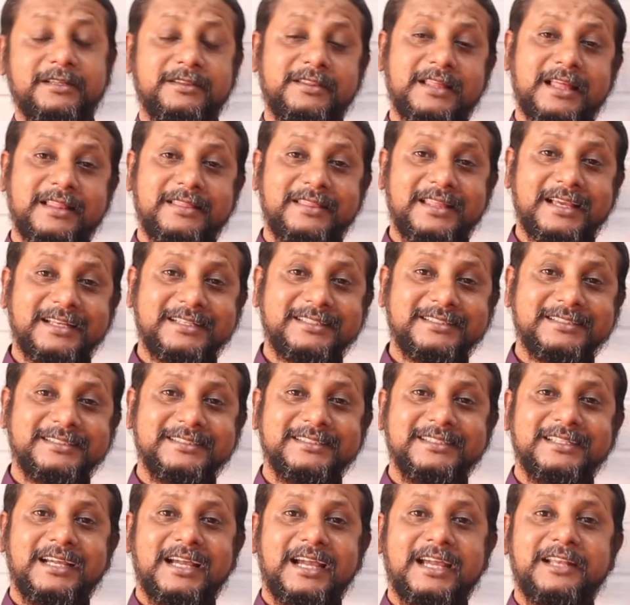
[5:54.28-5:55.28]
than that.
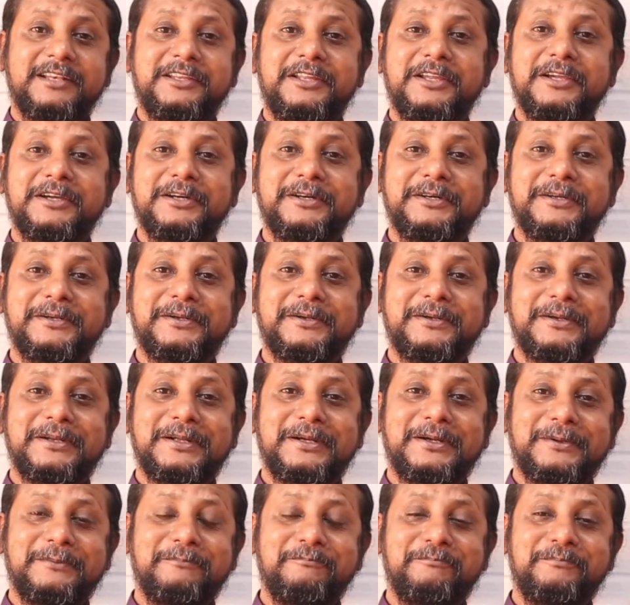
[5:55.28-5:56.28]
And here,
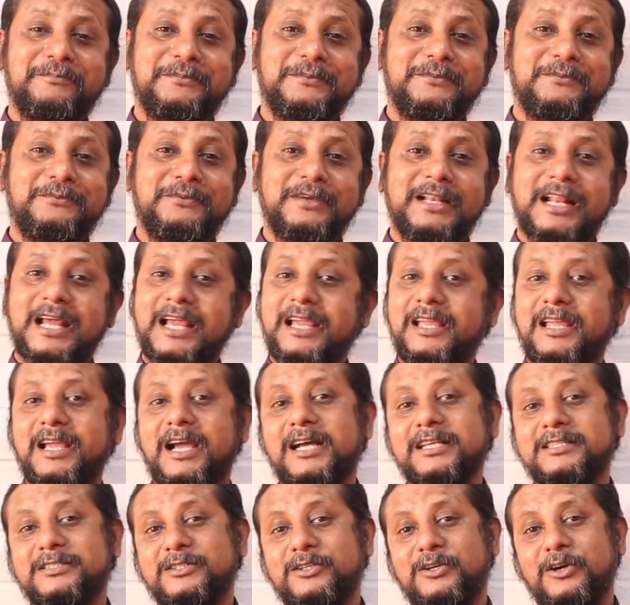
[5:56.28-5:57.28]
when I
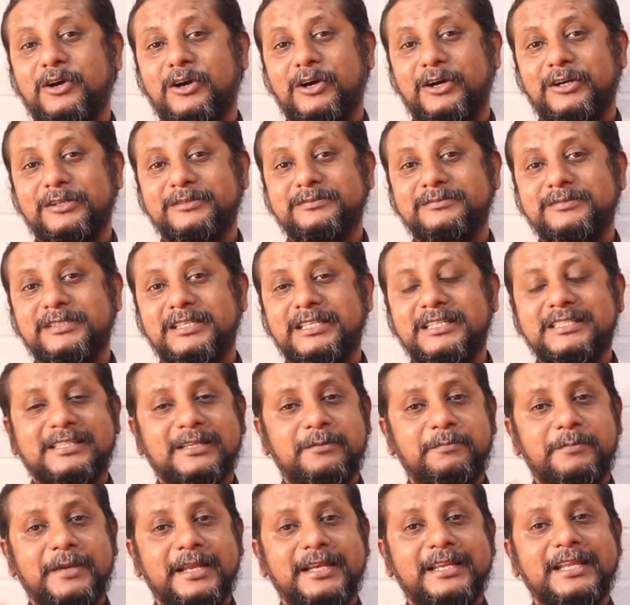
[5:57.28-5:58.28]
asked God, He
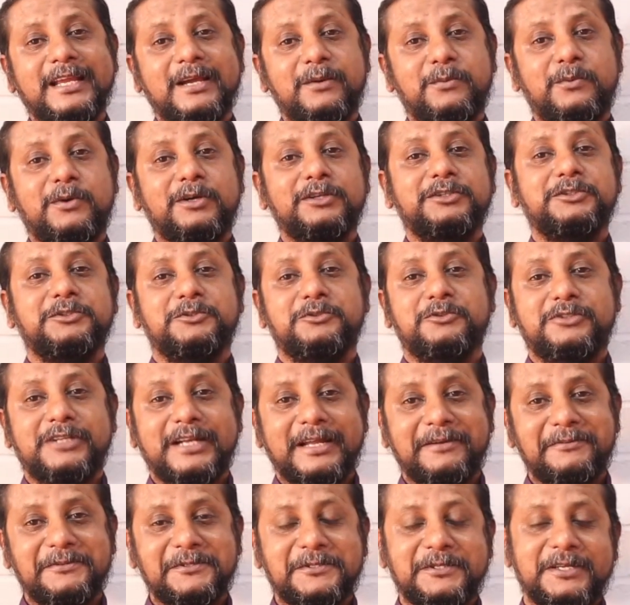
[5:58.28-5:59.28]
said, Benny, I want you to
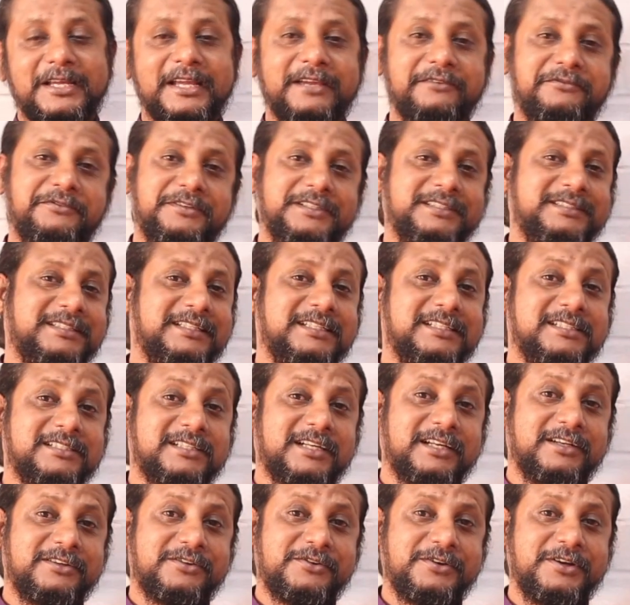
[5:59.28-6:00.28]
travel to every single
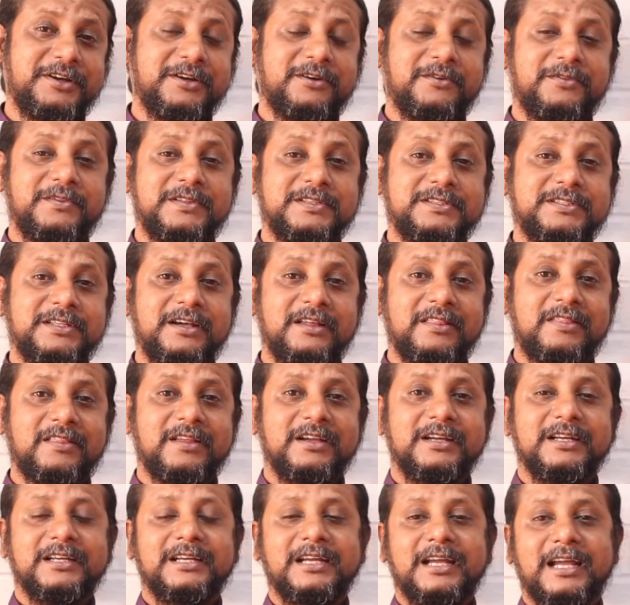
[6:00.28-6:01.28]
country on this earth.
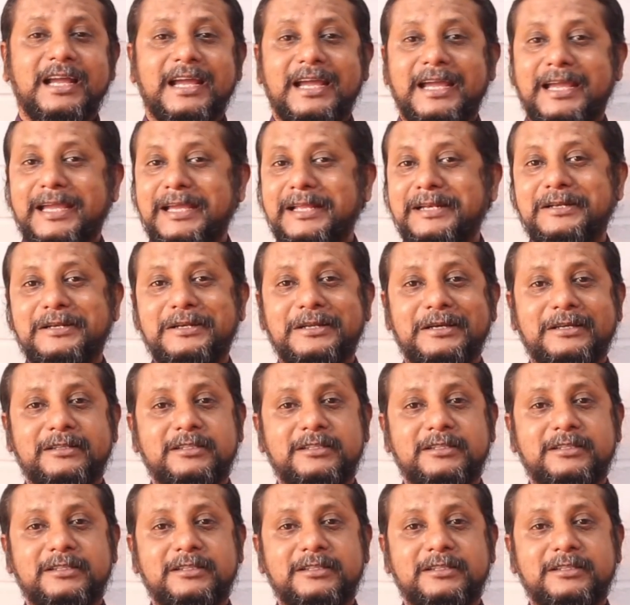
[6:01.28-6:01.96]
And